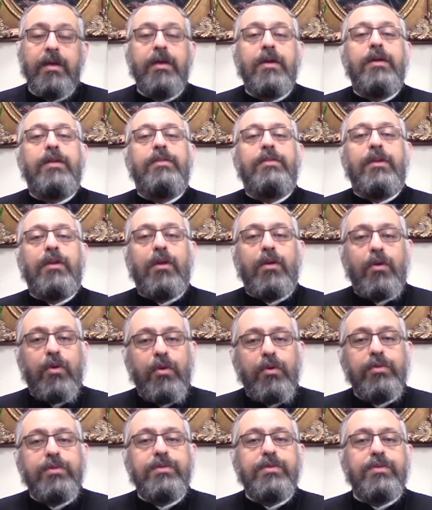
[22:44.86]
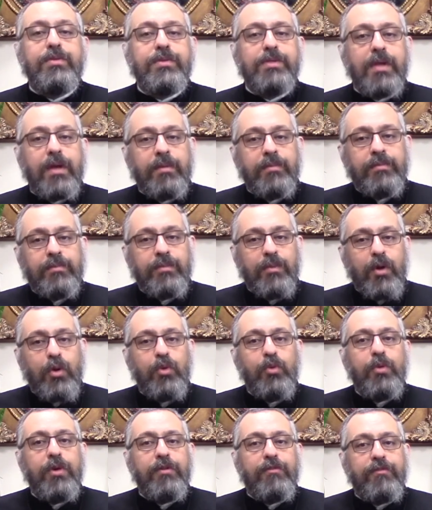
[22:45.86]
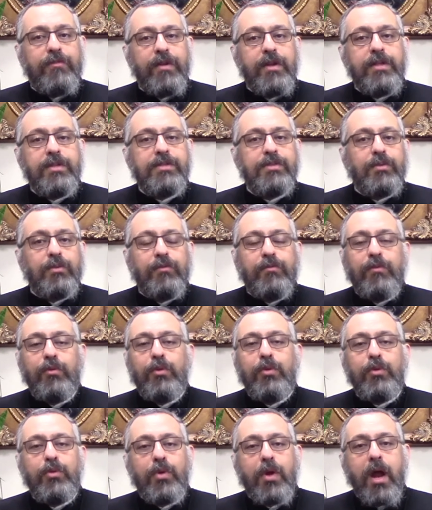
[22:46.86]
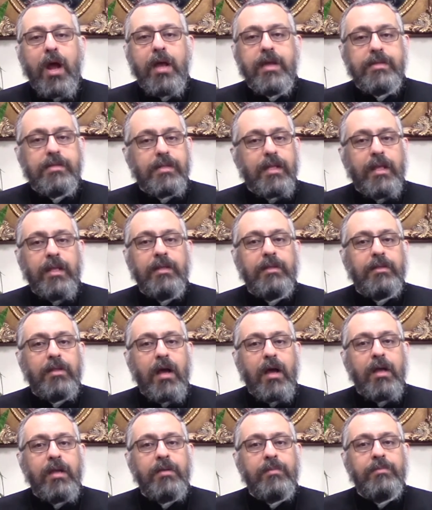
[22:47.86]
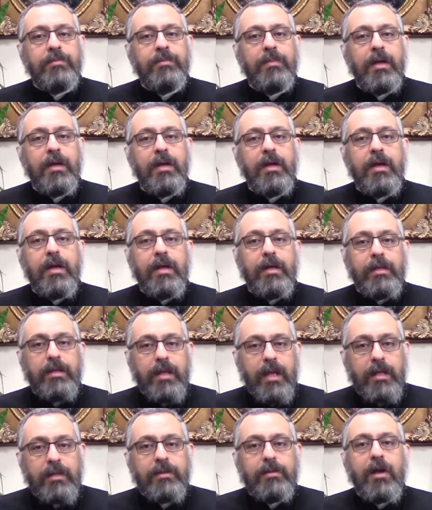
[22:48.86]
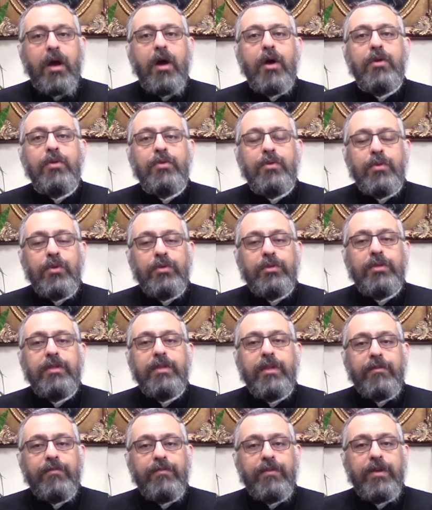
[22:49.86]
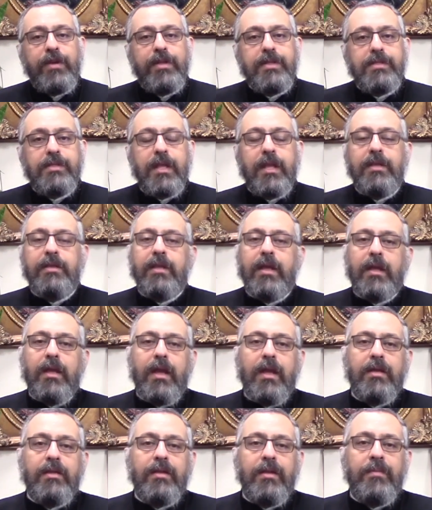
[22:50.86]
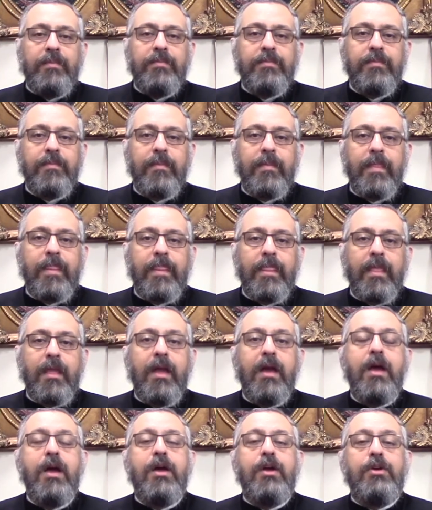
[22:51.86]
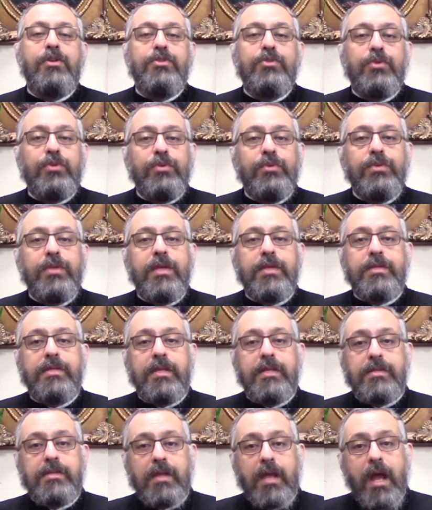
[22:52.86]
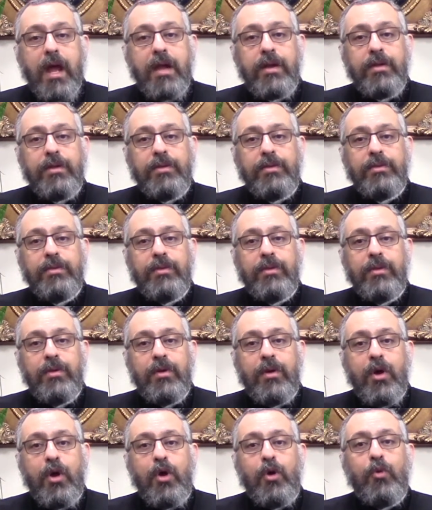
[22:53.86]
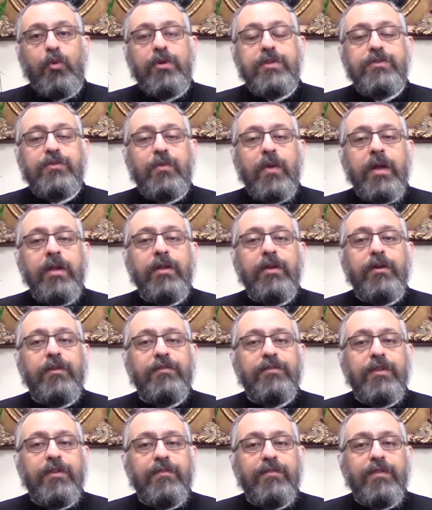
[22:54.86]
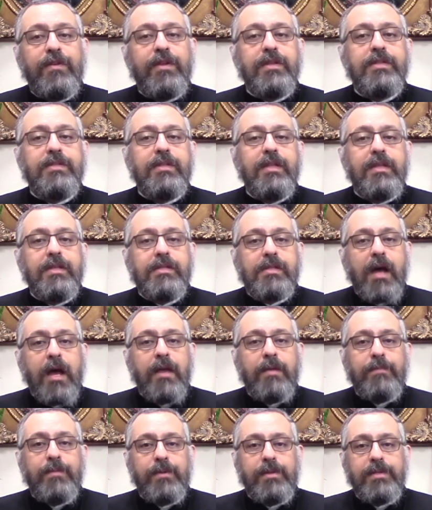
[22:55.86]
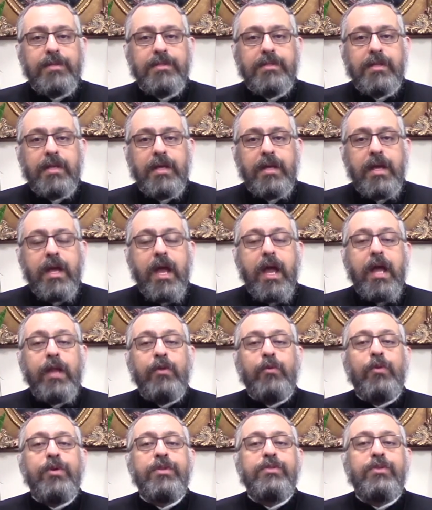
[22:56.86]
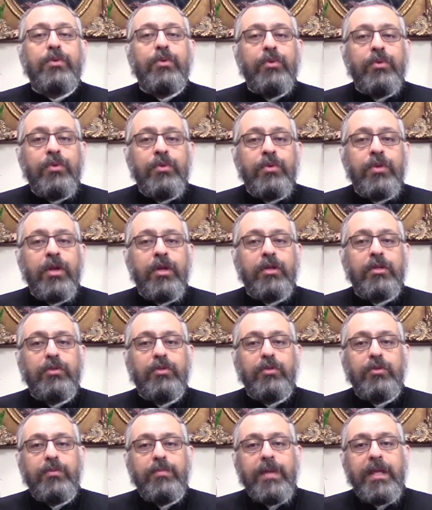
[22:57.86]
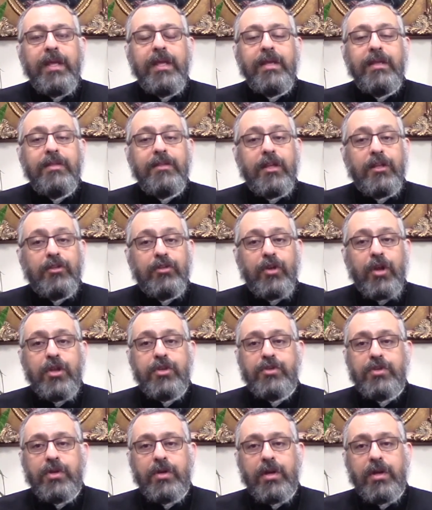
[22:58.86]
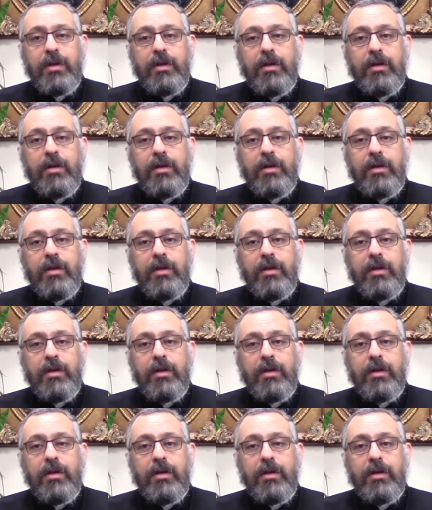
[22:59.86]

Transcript: There are also some who were first to follow Christ in time, yet are not the first in the kingdom. Judas Iscariot was one of the first disciples and was honored to be the treasurer,